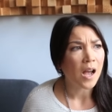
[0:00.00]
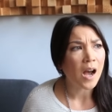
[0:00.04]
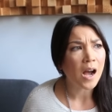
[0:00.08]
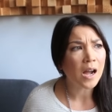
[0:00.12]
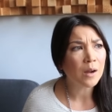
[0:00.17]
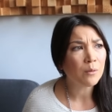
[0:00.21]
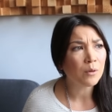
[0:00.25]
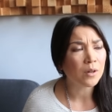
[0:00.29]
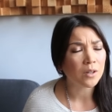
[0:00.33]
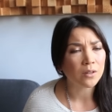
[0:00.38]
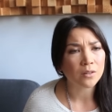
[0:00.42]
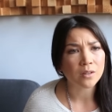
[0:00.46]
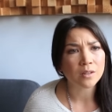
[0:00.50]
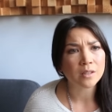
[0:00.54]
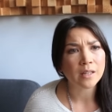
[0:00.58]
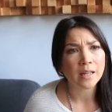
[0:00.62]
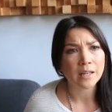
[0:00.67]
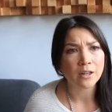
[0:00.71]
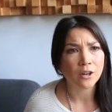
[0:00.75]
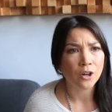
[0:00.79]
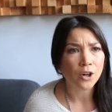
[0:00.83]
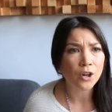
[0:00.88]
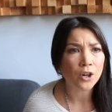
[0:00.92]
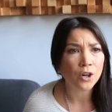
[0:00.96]
I want to look
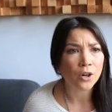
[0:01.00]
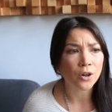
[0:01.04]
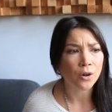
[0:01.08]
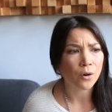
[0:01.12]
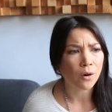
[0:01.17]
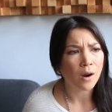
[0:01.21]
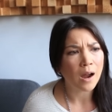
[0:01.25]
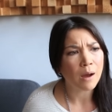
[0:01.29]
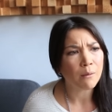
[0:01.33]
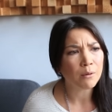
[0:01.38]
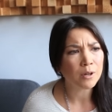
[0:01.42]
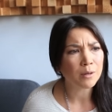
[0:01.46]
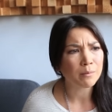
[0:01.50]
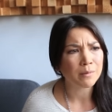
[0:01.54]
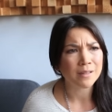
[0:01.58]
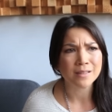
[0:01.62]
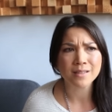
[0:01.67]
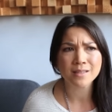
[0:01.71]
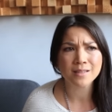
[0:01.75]
like her, or I want to be